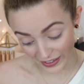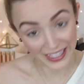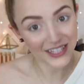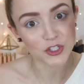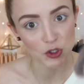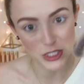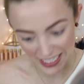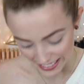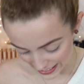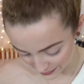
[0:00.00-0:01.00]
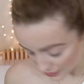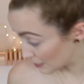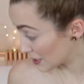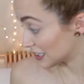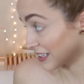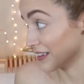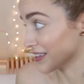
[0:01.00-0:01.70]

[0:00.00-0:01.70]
Let's try that. Let me clean